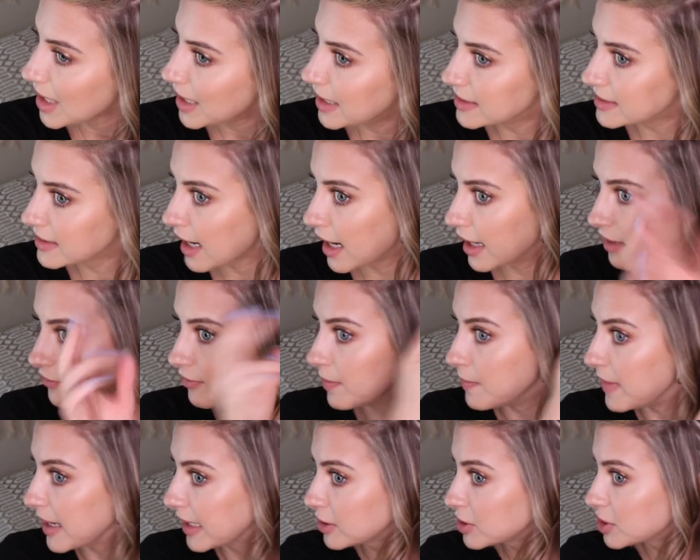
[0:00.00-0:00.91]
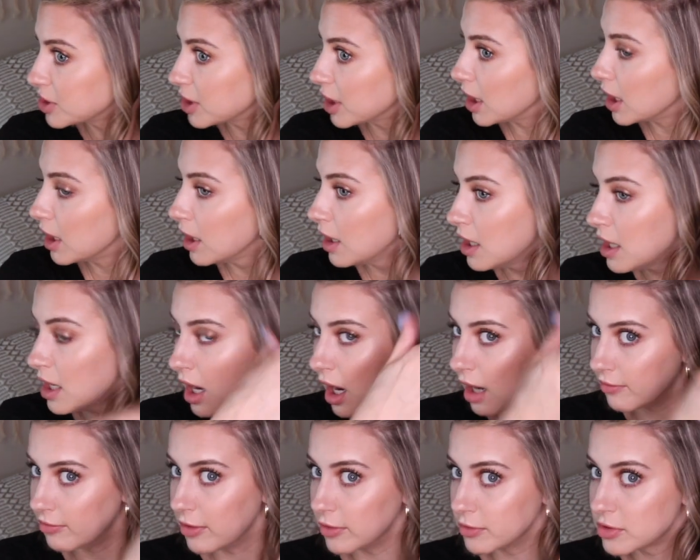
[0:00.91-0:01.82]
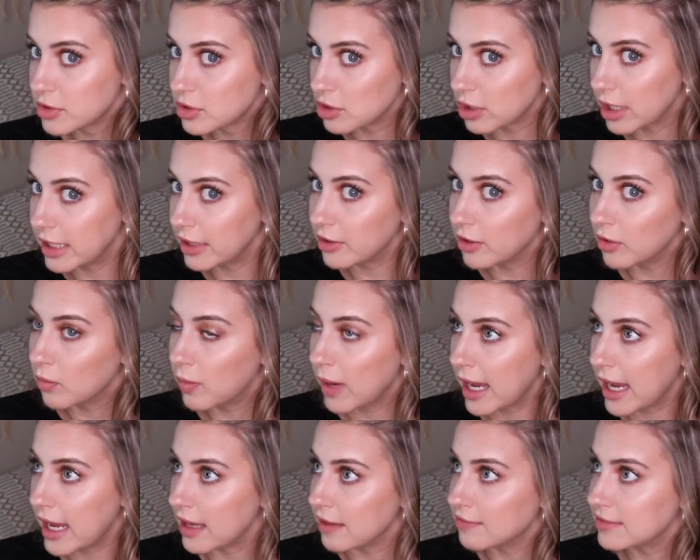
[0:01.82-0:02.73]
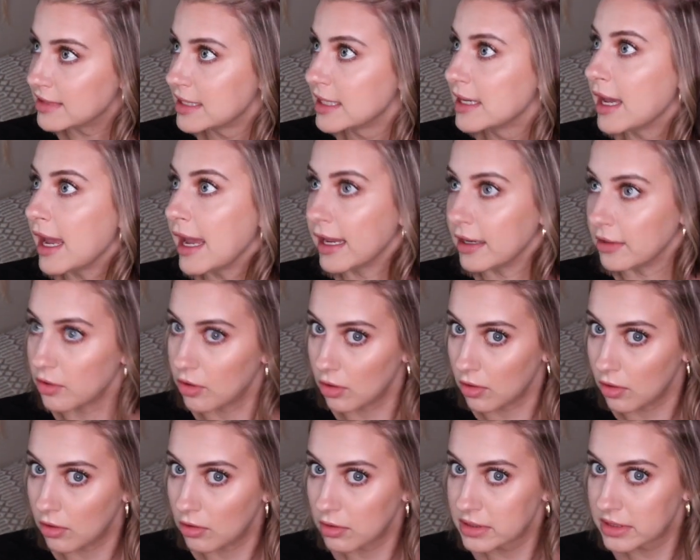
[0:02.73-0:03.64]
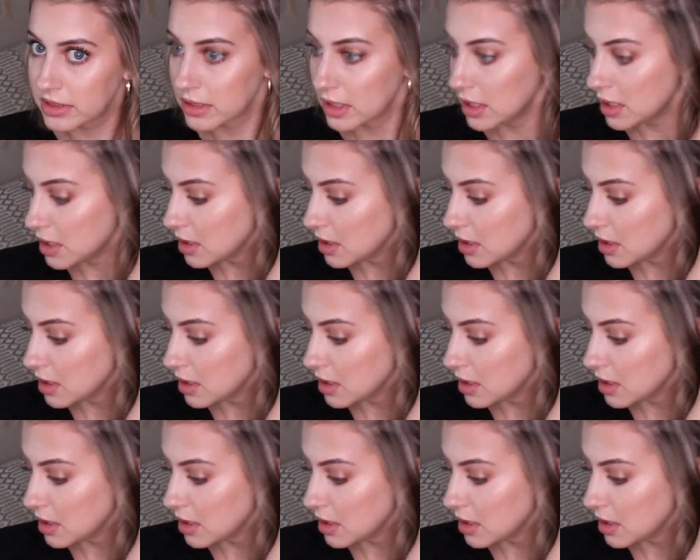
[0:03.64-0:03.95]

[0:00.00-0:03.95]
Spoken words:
is kind of a mixture of those straightener waves and curls.